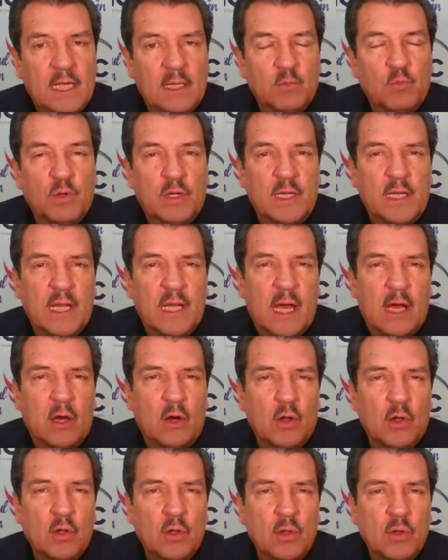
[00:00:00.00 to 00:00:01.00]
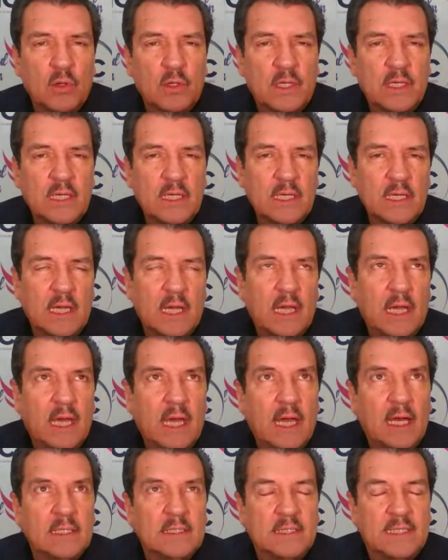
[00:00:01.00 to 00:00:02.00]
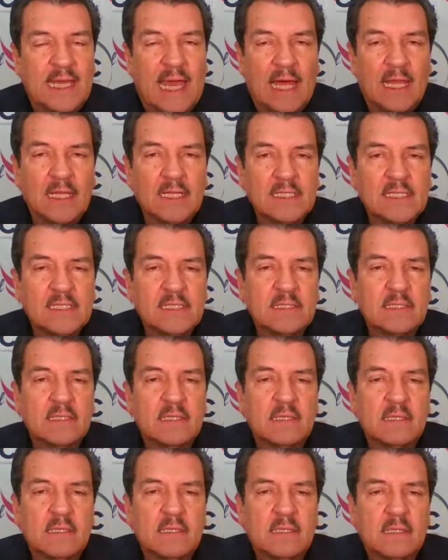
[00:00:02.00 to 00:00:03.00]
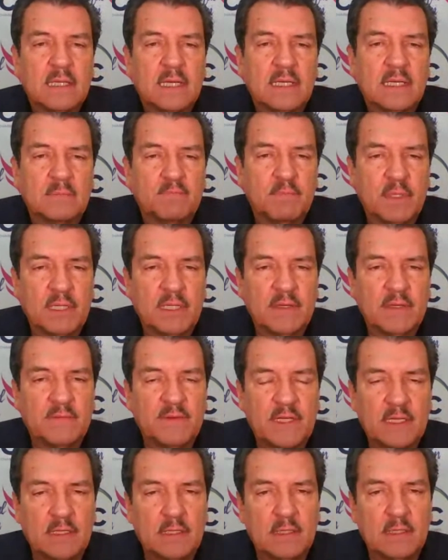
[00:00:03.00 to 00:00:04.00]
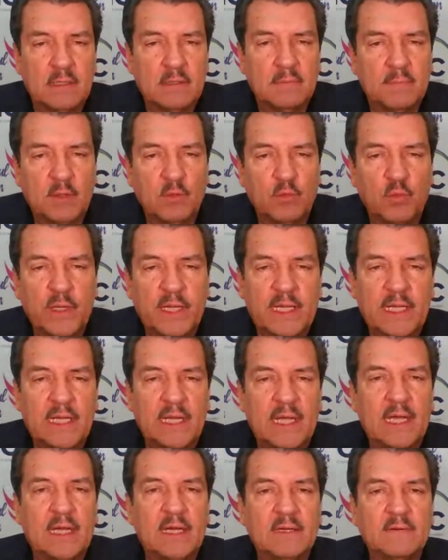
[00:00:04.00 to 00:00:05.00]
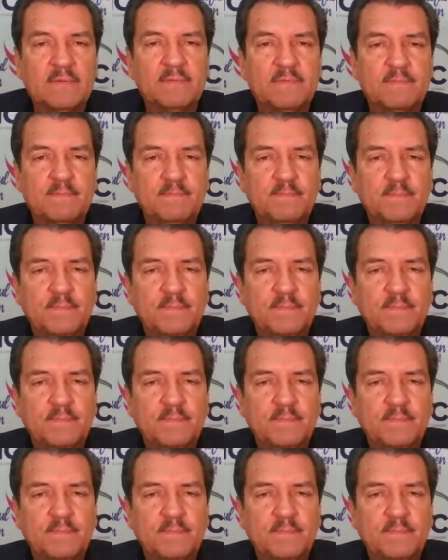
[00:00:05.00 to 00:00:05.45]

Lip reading: And we're now looking at Dallas, I believe in about a week and a half.